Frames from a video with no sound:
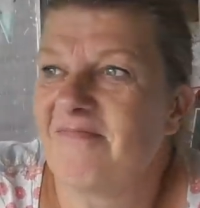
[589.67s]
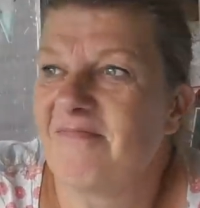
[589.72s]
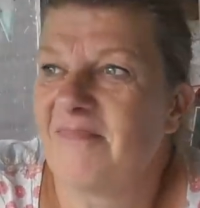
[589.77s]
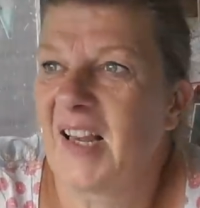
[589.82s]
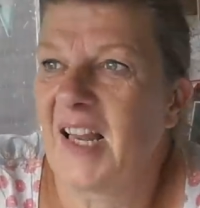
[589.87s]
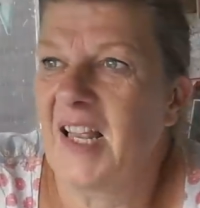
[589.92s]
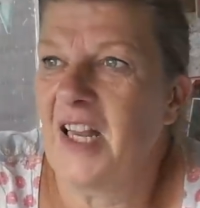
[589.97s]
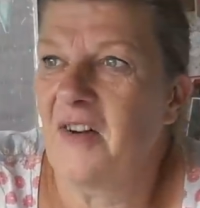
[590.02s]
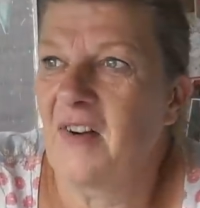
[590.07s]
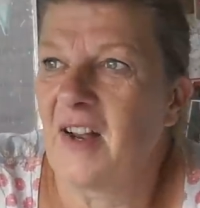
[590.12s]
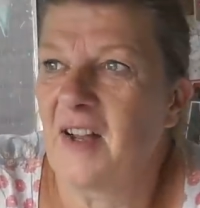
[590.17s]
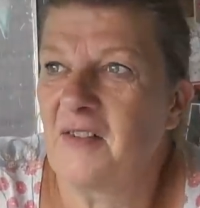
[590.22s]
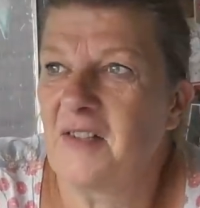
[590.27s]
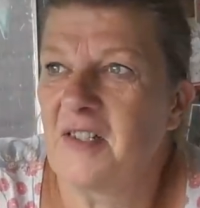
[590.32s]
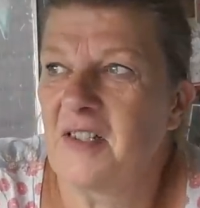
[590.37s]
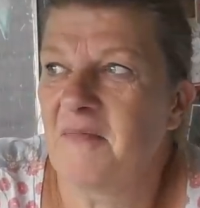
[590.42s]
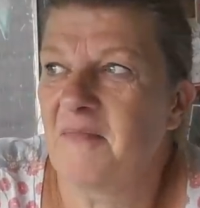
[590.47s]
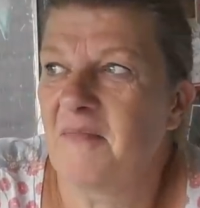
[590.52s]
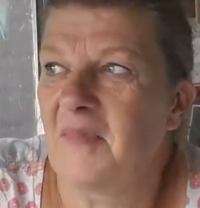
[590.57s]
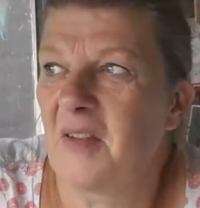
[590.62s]

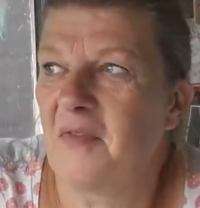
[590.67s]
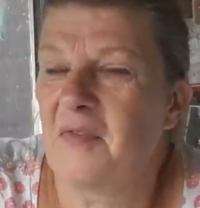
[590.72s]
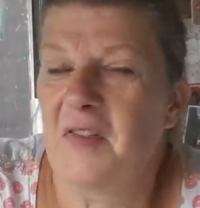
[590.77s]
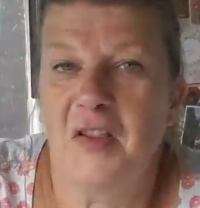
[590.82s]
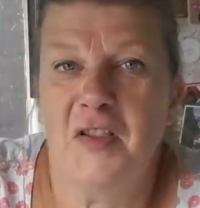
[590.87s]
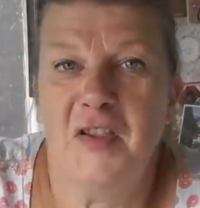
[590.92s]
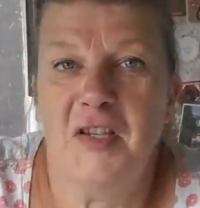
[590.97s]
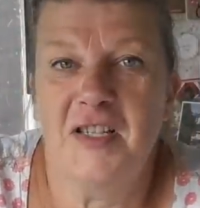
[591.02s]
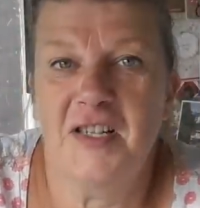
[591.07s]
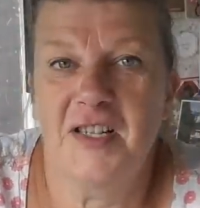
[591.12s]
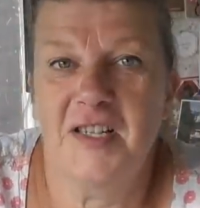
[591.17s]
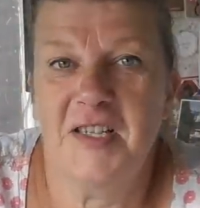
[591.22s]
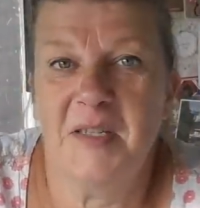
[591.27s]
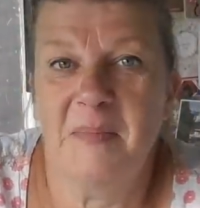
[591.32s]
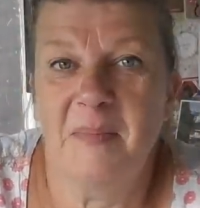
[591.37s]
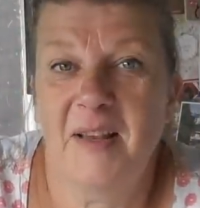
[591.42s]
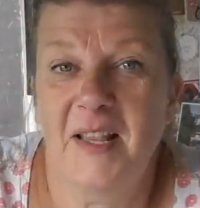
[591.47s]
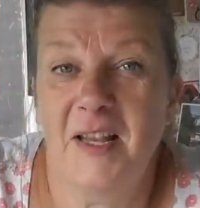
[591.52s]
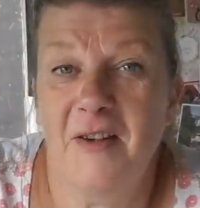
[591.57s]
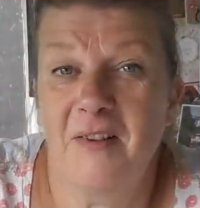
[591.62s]
playground, a filthy, dirty
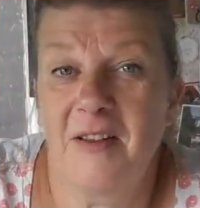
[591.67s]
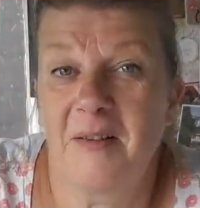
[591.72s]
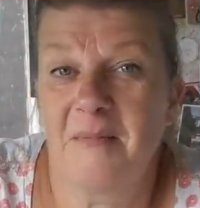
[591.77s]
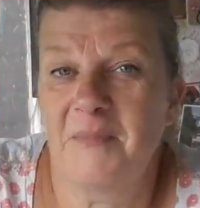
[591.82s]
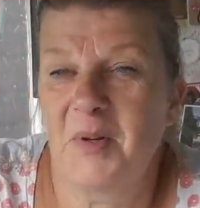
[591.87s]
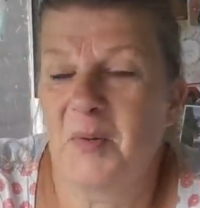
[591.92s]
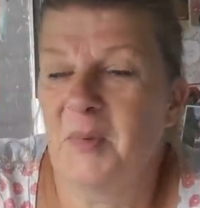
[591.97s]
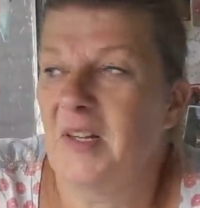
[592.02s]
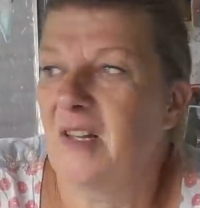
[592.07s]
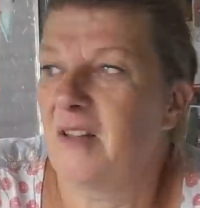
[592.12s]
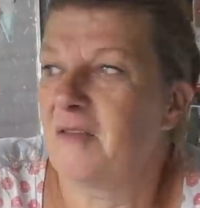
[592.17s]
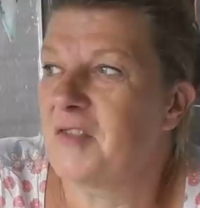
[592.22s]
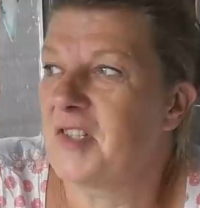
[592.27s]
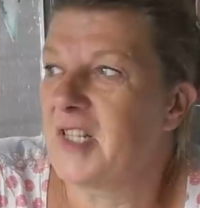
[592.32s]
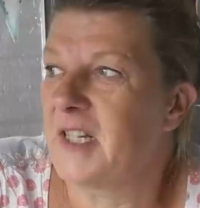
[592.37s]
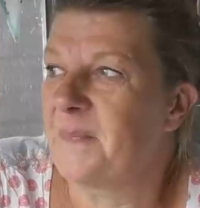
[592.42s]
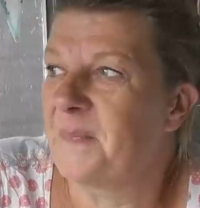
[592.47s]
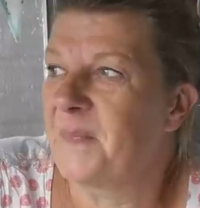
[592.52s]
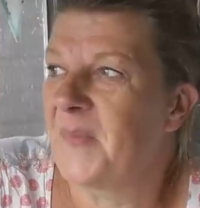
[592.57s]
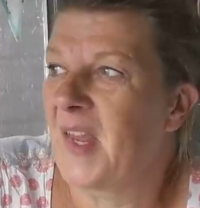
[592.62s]
playground, but we loved
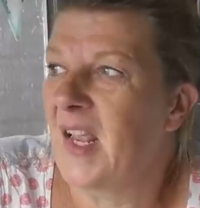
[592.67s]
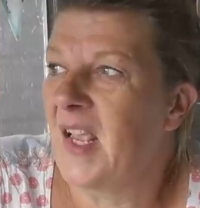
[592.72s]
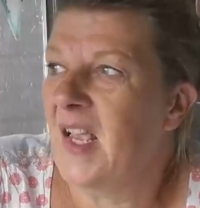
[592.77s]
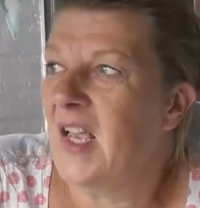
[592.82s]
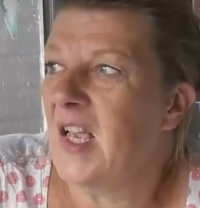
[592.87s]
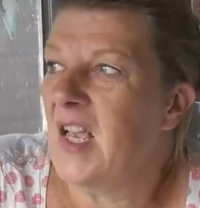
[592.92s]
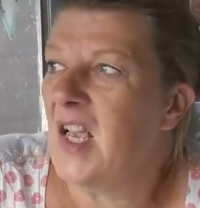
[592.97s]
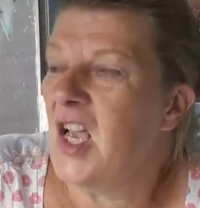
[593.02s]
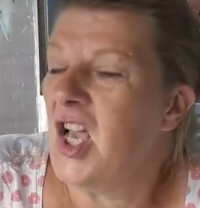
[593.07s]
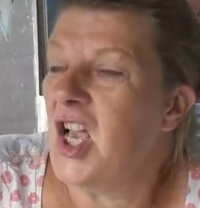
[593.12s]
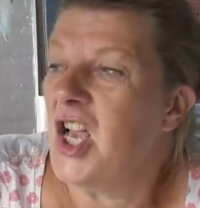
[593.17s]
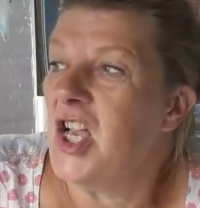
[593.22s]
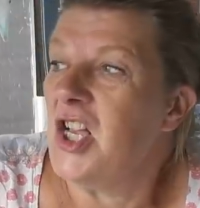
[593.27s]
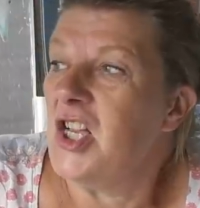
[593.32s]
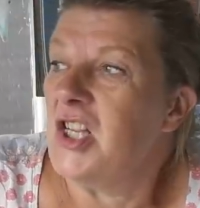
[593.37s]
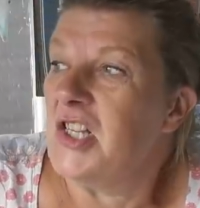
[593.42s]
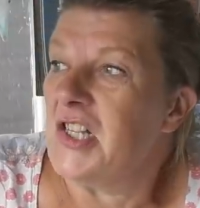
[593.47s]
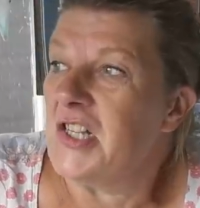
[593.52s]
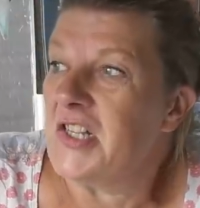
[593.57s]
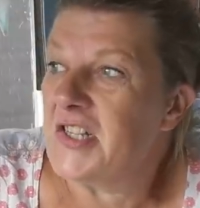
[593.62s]
it.
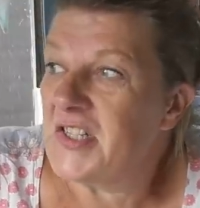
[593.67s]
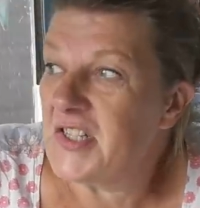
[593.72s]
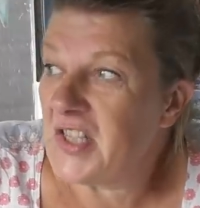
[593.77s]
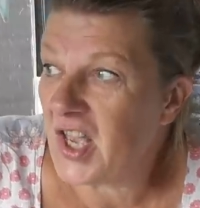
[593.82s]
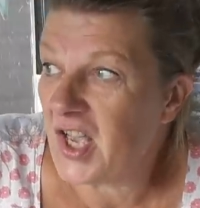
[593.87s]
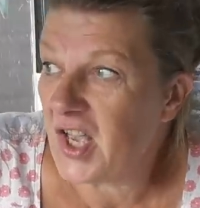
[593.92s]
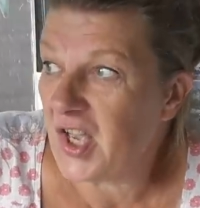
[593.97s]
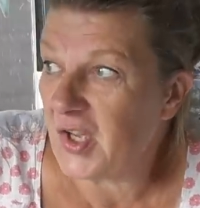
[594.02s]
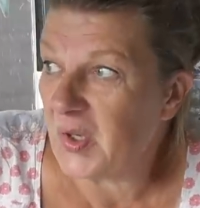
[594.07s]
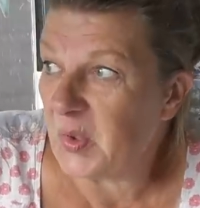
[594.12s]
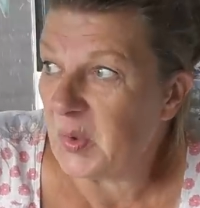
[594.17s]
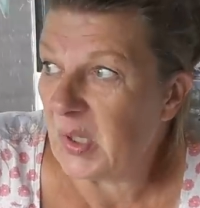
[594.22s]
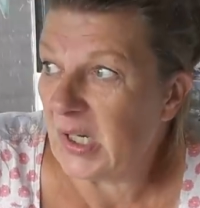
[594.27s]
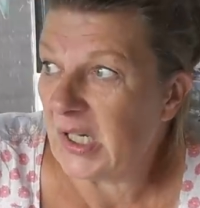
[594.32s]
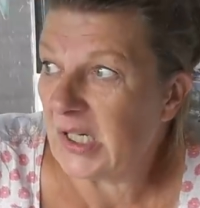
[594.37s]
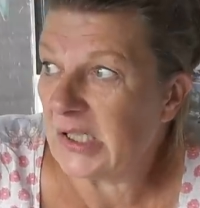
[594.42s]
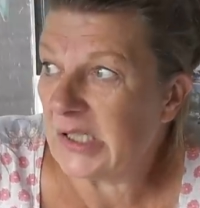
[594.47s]
So,